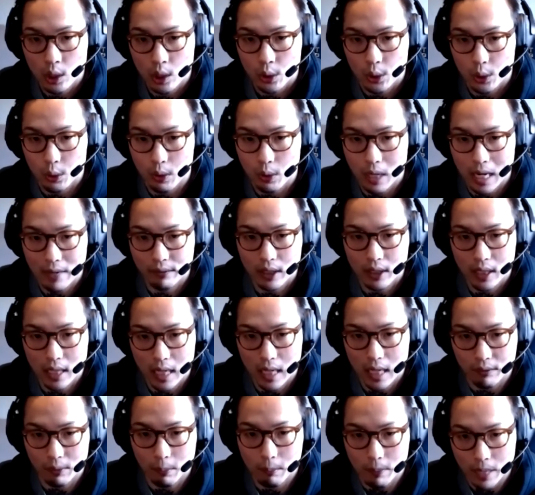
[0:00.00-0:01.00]
You have to
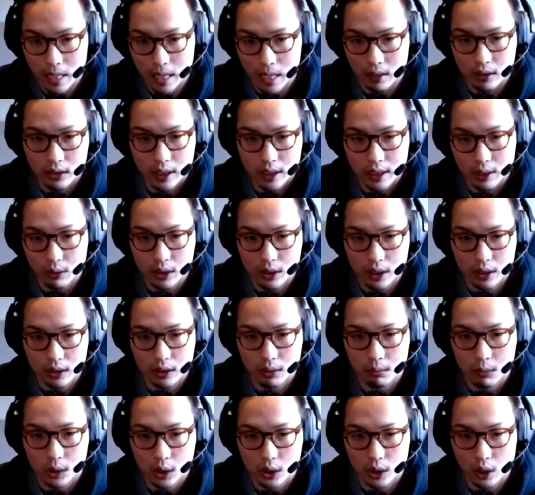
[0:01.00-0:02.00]
have a balanced ecosystem
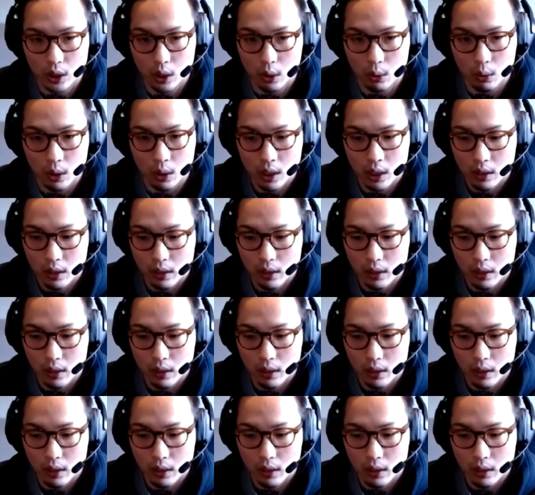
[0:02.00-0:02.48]
so